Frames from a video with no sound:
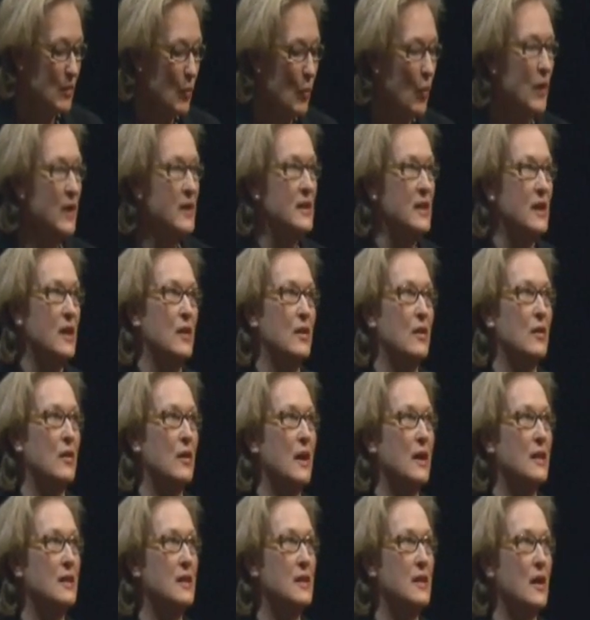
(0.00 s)
1 year
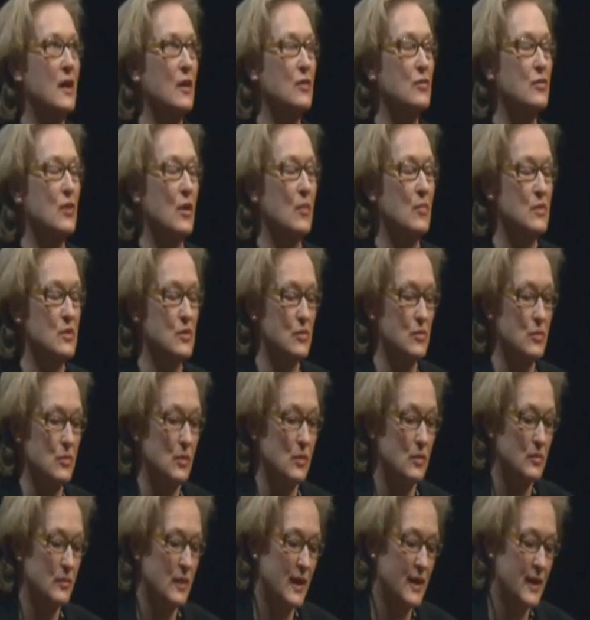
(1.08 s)
at the Yale Drama
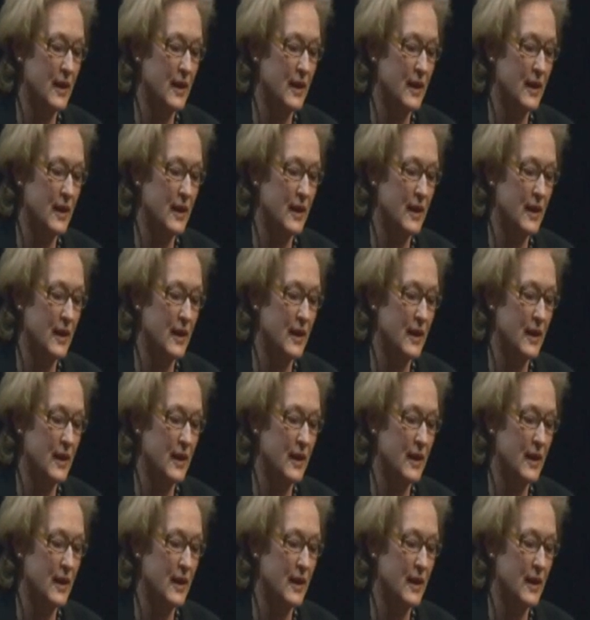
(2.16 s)
School.